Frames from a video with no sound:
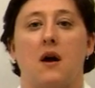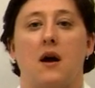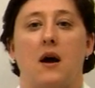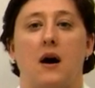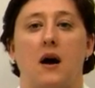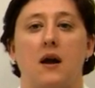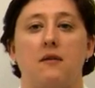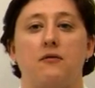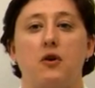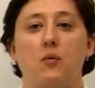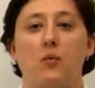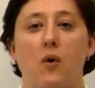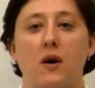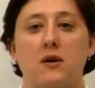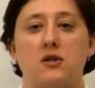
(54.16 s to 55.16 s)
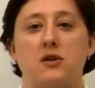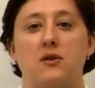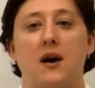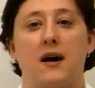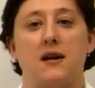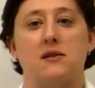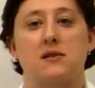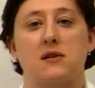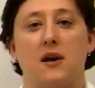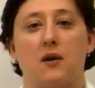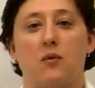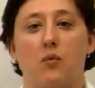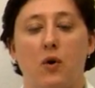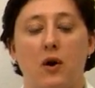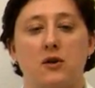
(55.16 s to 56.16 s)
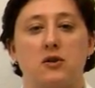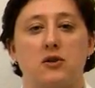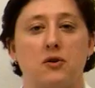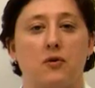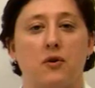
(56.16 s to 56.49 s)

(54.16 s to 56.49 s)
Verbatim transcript: uh, if you want to isolate one, two,